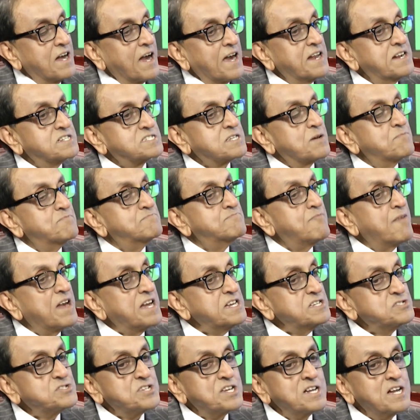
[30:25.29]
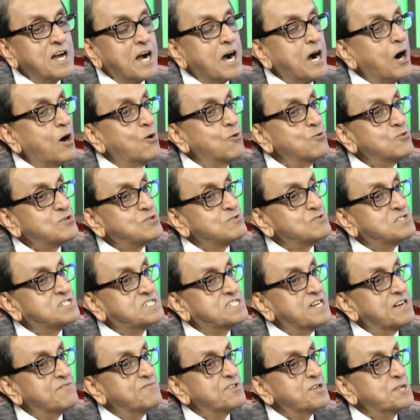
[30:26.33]
And it's amazing how to
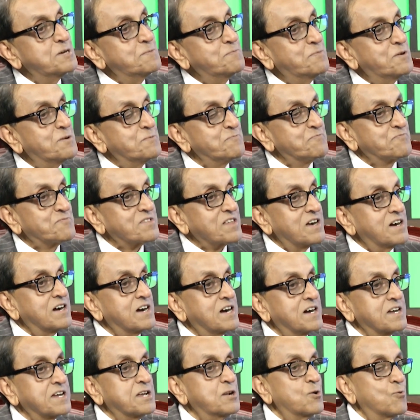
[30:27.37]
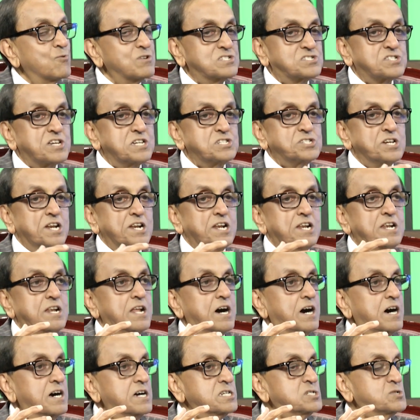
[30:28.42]
develop, with such a
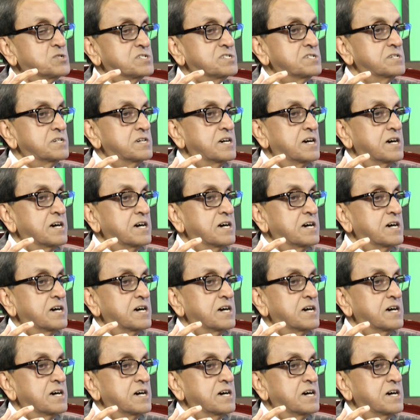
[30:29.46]
large,